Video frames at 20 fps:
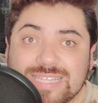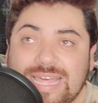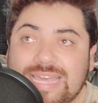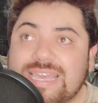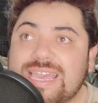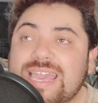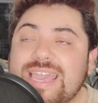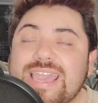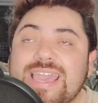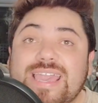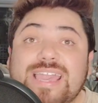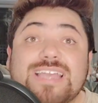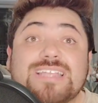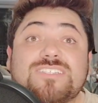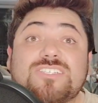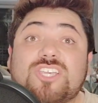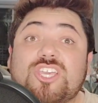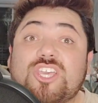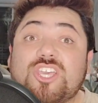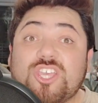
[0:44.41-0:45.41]
Like,
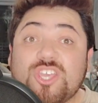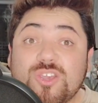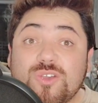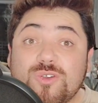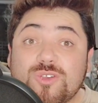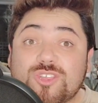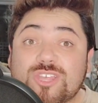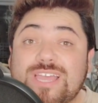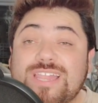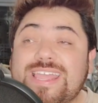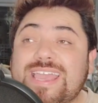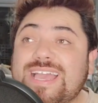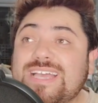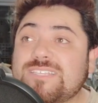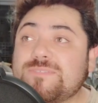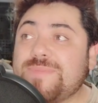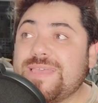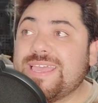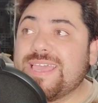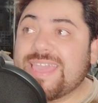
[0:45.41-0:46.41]
it's huge, and it
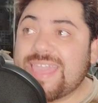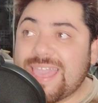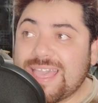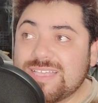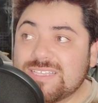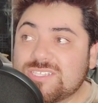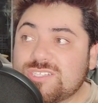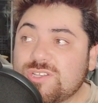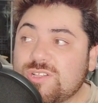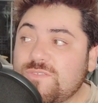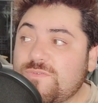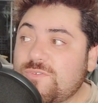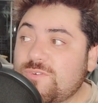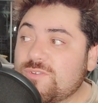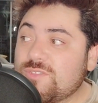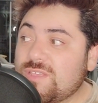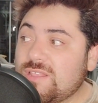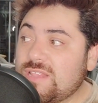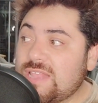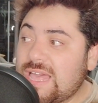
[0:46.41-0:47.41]
has been canceled
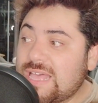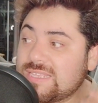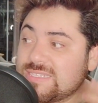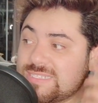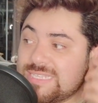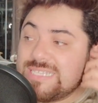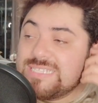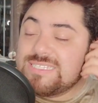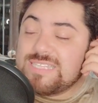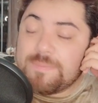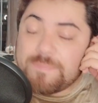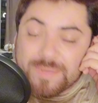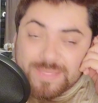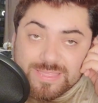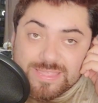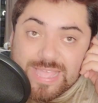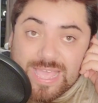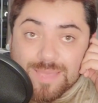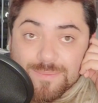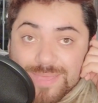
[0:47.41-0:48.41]
for the last, since the
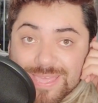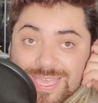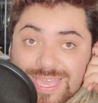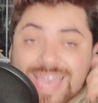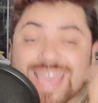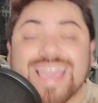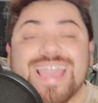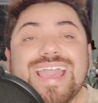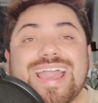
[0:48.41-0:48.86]
pandemic.